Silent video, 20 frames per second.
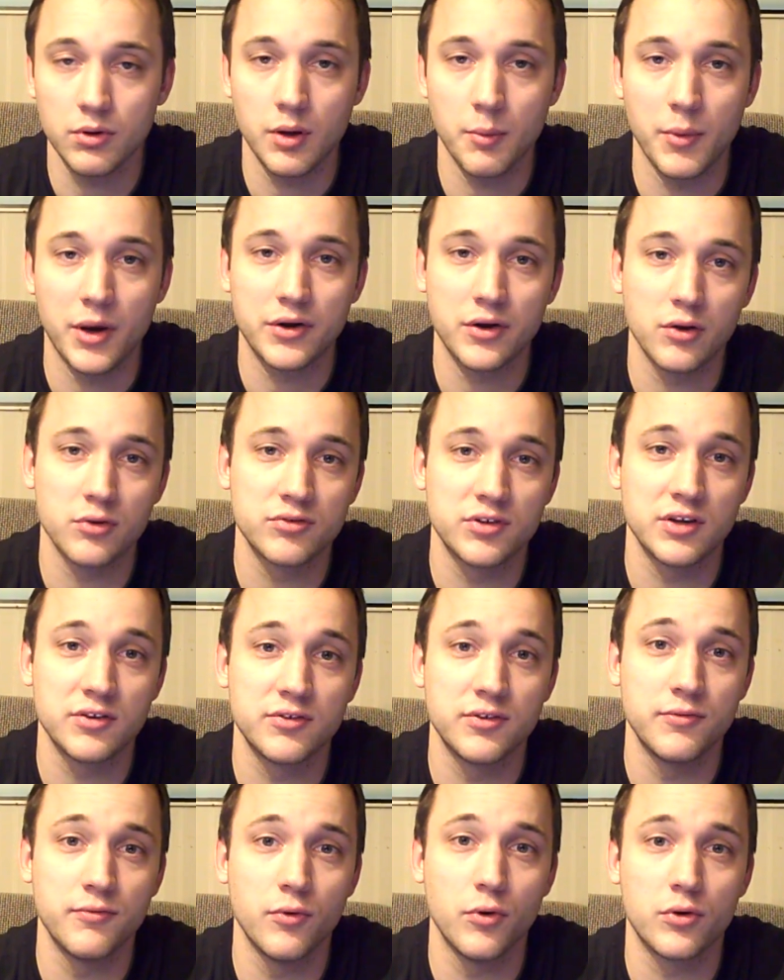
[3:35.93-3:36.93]
Mario
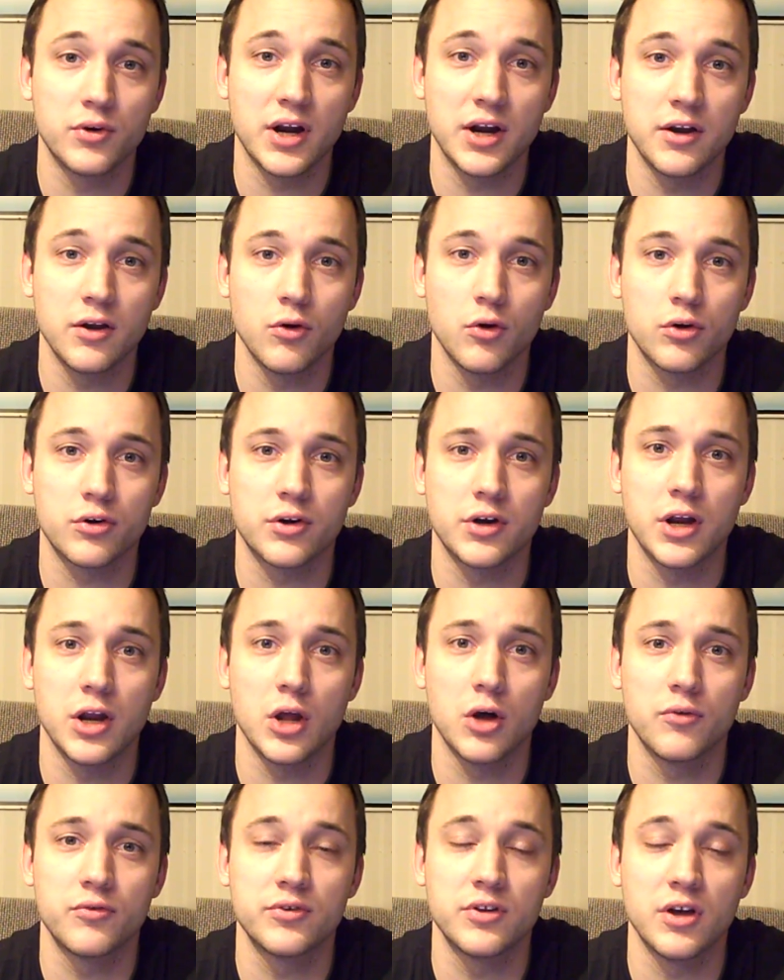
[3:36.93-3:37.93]
64 and
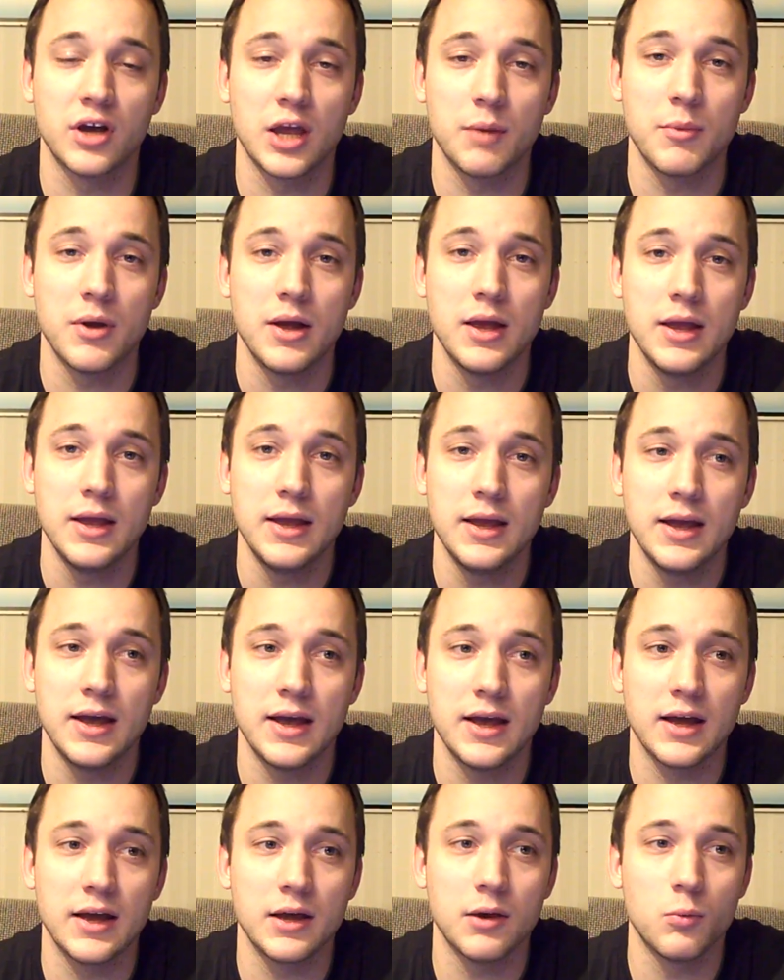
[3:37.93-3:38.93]
Ocarina of Time
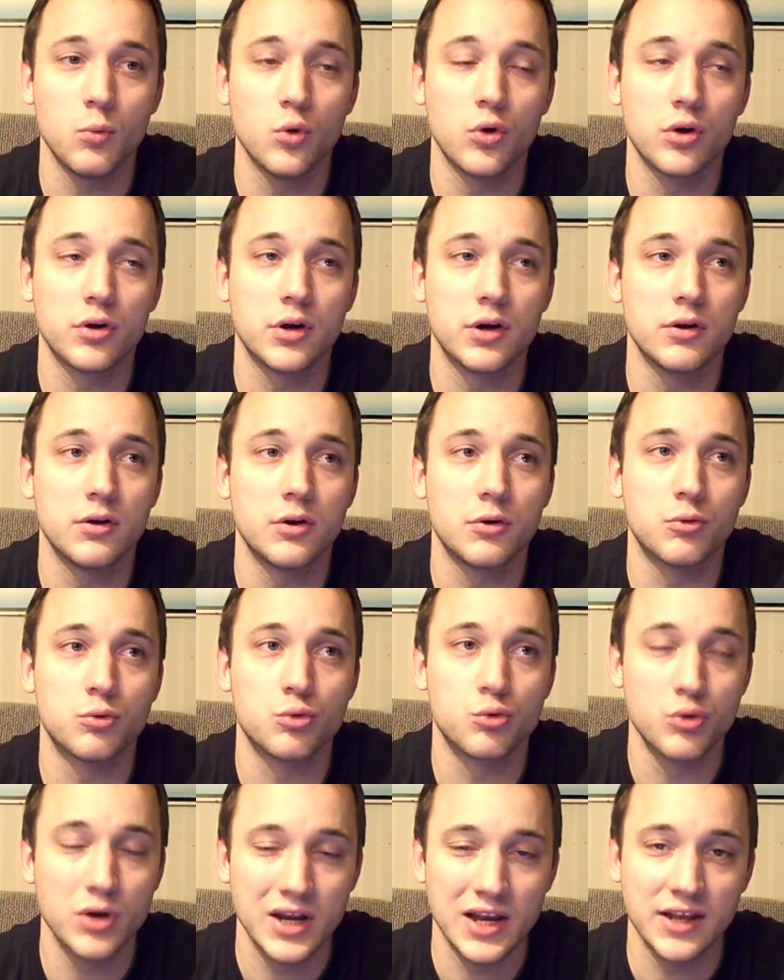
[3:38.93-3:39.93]
were
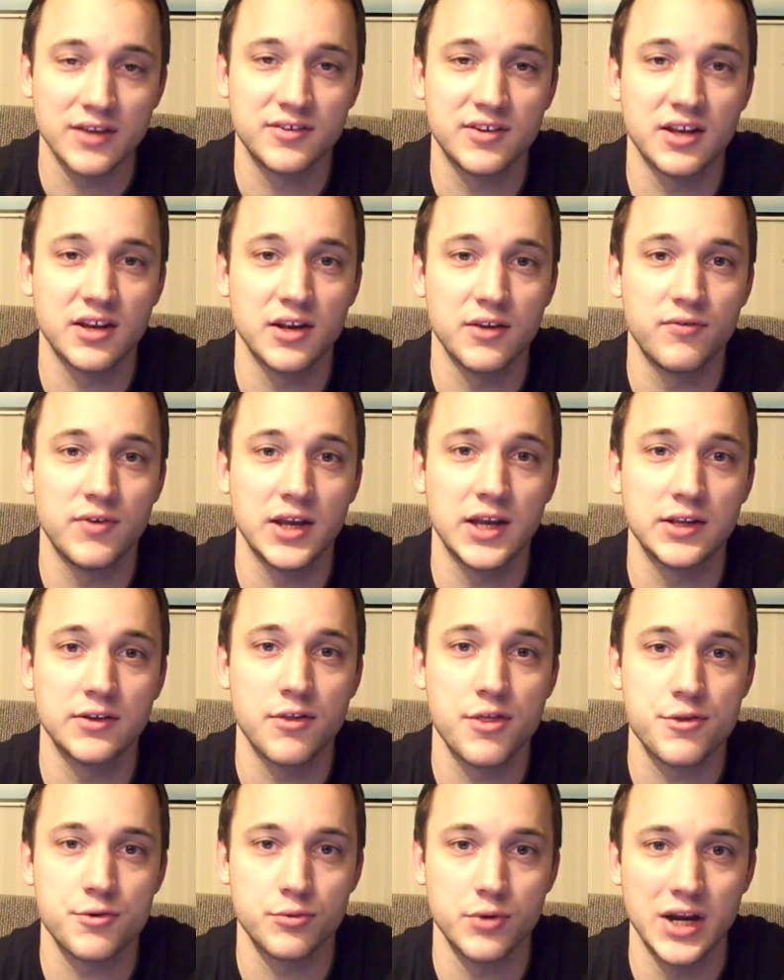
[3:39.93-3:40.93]
really significant
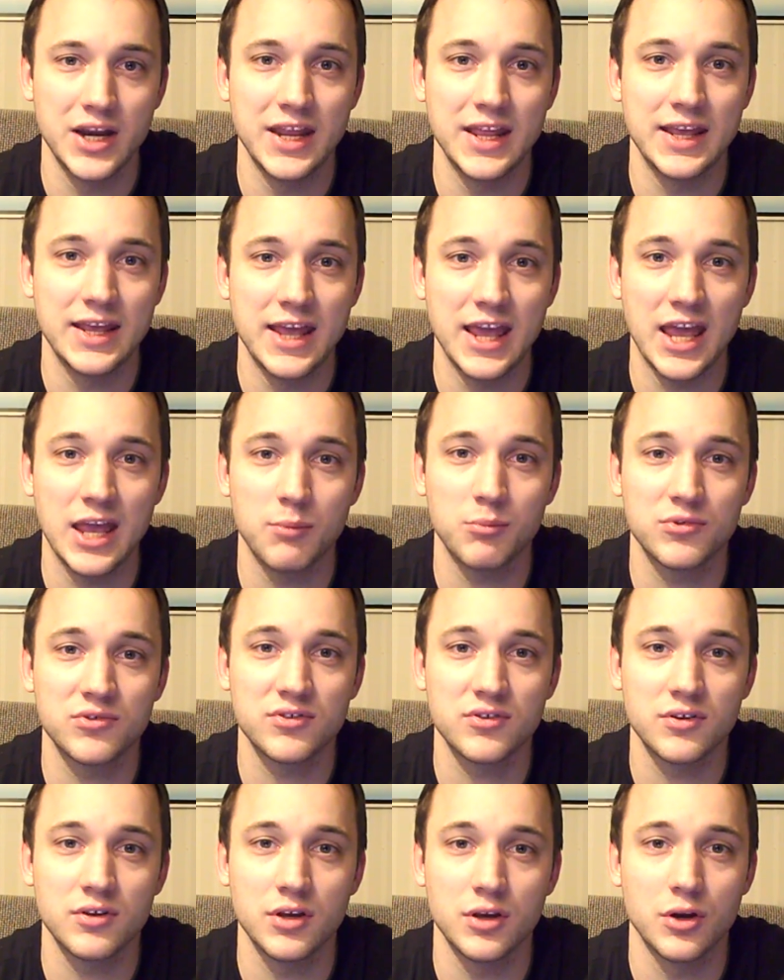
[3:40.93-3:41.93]
3D
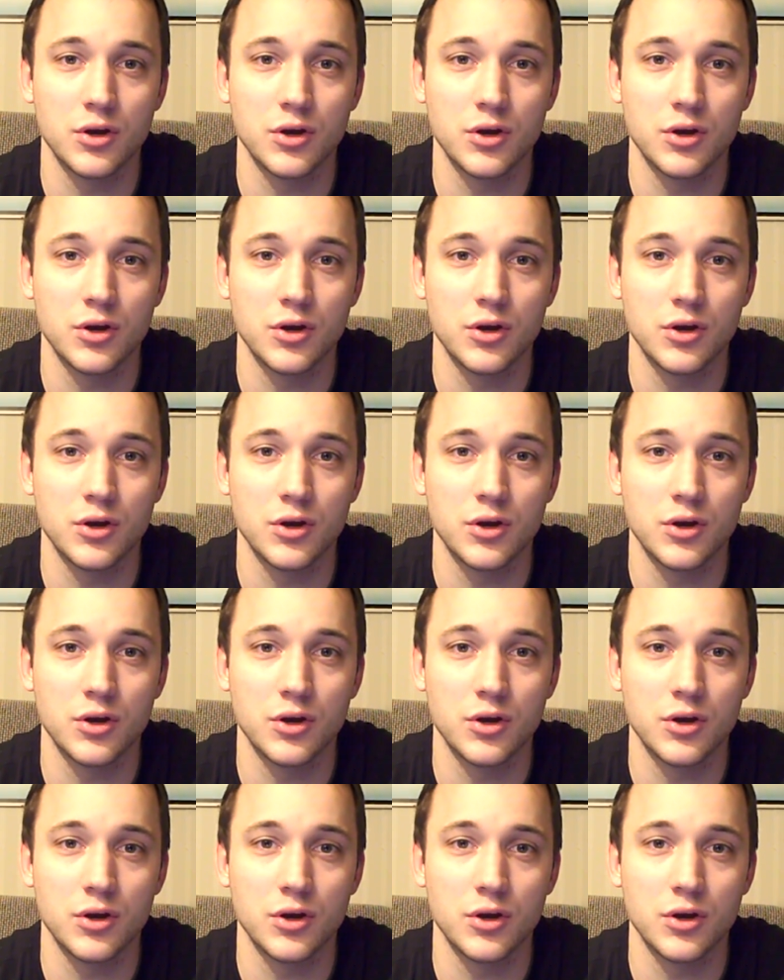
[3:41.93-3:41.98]
games.